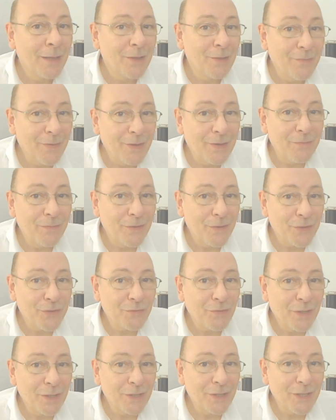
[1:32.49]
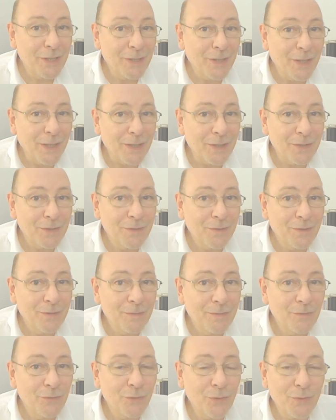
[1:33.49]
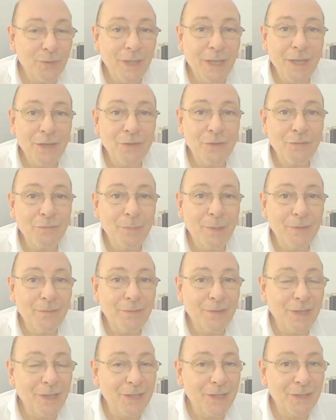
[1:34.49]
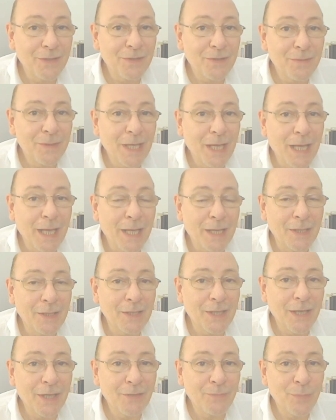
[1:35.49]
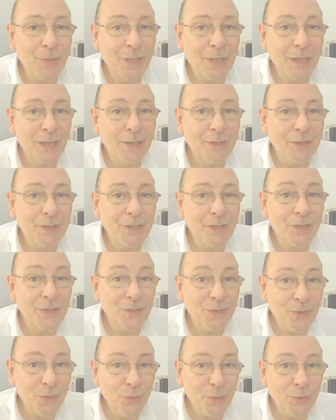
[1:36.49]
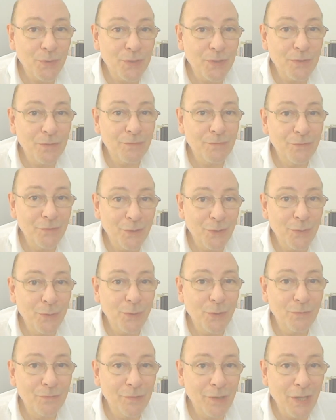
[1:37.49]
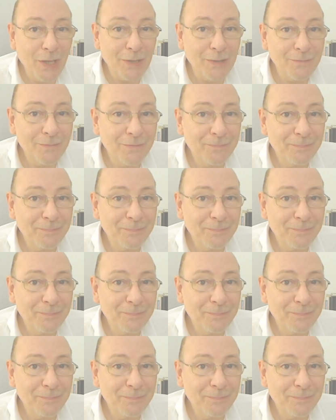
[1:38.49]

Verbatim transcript: The very first drink did that. Took the edge off my feelings and gave me a distorted view of life.